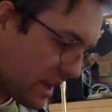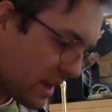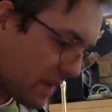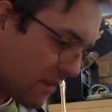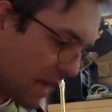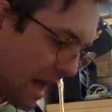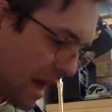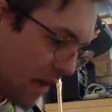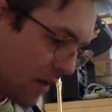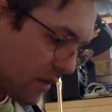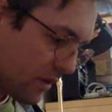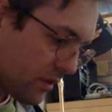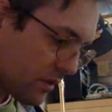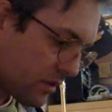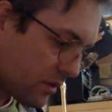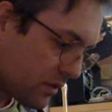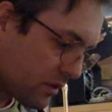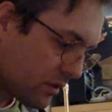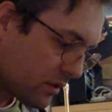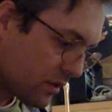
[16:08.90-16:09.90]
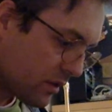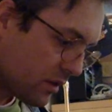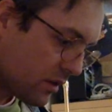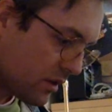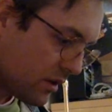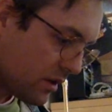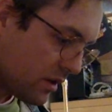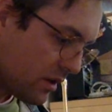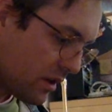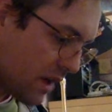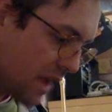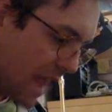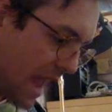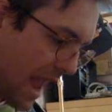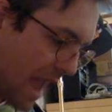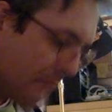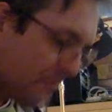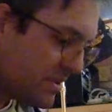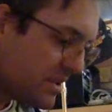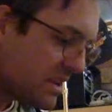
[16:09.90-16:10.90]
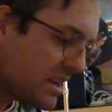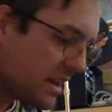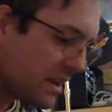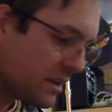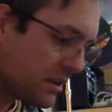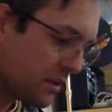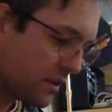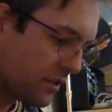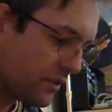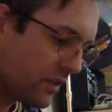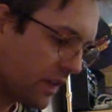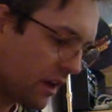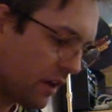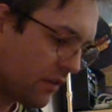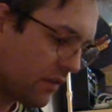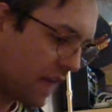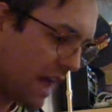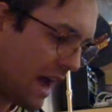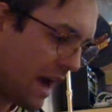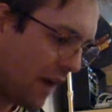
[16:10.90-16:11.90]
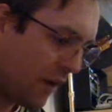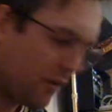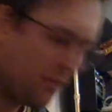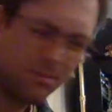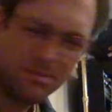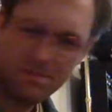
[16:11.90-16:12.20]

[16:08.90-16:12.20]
about emptying yourself out.